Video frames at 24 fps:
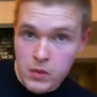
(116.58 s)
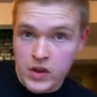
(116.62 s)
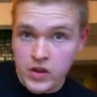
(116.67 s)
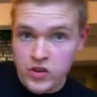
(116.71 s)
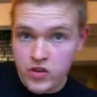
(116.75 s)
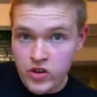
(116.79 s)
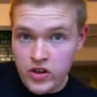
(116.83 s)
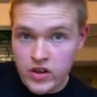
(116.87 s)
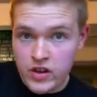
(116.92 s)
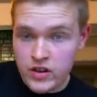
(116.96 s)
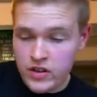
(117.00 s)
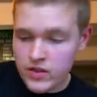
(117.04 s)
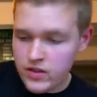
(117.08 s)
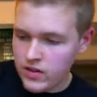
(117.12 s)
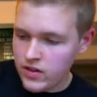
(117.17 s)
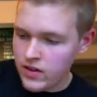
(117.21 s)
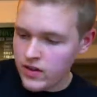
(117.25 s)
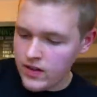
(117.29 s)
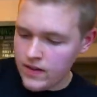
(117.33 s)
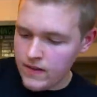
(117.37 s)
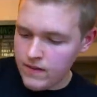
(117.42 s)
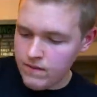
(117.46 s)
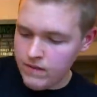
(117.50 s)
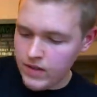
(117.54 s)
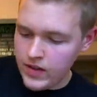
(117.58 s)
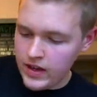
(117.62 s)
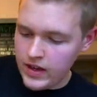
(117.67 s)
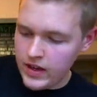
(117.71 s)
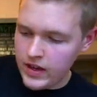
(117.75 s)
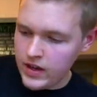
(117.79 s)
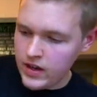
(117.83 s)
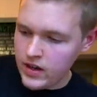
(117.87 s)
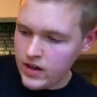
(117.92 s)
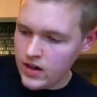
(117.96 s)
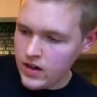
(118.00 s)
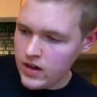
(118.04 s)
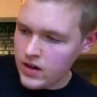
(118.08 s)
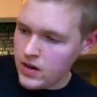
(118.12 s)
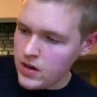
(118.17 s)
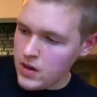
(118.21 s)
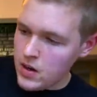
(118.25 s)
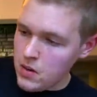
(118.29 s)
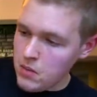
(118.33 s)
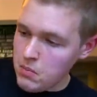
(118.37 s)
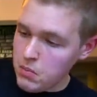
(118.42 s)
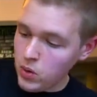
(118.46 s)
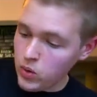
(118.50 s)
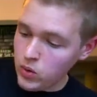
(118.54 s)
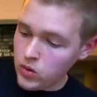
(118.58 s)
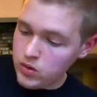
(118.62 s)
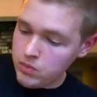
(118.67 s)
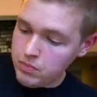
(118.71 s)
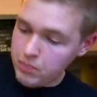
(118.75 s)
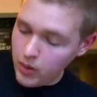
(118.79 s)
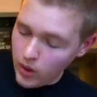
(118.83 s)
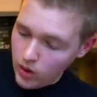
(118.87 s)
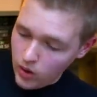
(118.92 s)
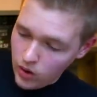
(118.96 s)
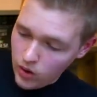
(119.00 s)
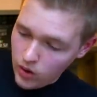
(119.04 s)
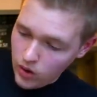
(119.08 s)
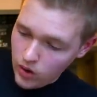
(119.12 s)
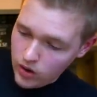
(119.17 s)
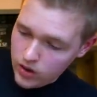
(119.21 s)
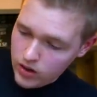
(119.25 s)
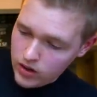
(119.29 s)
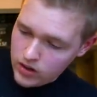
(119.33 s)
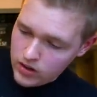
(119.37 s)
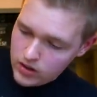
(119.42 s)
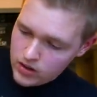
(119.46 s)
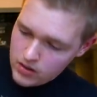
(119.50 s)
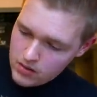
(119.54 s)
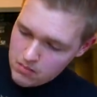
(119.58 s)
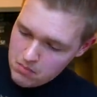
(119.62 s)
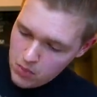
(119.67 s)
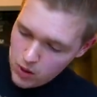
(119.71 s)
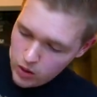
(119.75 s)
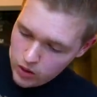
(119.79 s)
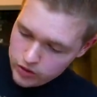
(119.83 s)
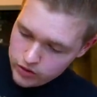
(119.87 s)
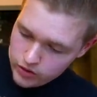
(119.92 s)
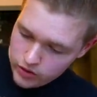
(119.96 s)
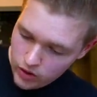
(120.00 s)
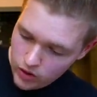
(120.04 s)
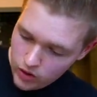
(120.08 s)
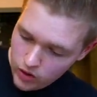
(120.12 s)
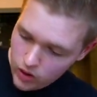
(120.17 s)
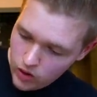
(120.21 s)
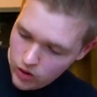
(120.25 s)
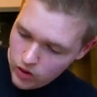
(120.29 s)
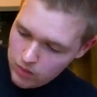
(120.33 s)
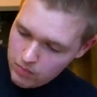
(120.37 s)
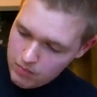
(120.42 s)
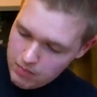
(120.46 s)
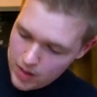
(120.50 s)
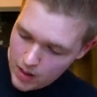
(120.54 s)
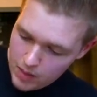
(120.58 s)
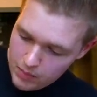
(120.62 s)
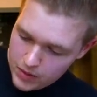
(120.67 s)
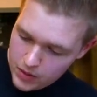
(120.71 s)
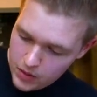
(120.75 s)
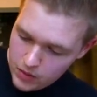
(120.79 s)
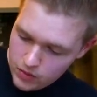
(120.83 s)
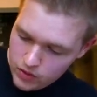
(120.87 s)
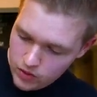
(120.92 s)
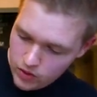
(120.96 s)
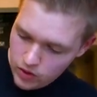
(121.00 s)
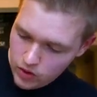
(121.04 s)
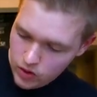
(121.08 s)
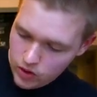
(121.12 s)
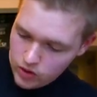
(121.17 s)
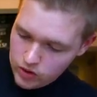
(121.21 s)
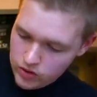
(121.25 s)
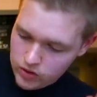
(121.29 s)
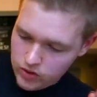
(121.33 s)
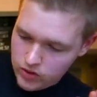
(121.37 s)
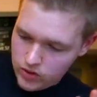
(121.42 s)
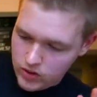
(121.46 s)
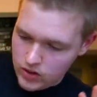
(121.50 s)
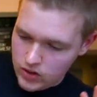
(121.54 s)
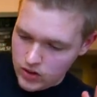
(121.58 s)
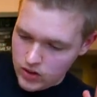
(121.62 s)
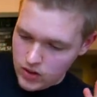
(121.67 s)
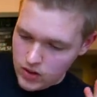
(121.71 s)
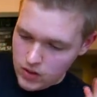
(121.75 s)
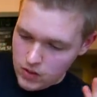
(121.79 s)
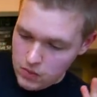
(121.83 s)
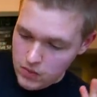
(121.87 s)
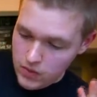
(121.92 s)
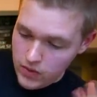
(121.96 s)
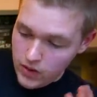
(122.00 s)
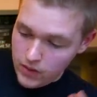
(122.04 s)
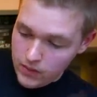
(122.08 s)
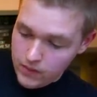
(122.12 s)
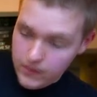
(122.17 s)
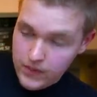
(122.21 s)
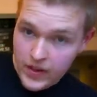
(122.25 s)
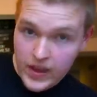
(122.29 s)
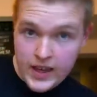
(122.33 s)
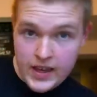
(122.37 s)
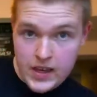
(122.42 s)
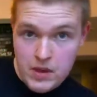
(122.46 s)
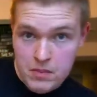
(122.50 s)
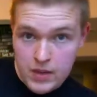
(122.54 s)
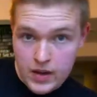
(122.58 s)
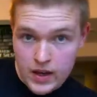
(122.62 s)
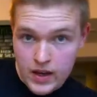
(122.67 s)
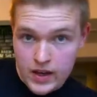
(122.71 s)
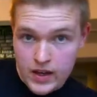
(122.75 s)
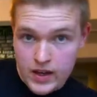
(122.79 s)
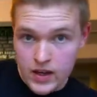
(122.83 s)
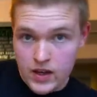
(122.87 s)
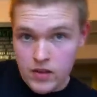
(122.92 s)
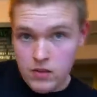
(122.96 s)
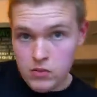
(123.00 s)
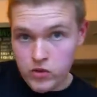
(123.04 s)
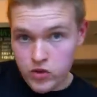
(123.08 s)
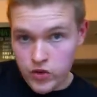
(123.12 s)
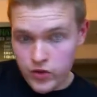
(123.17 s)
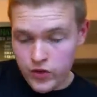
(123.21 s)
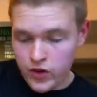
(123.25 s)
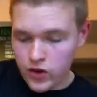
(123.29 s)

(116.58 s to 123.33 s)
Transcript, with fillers: which is vegan pulled pork, more slaw, barbecue sauce. We've got fakey bacon, which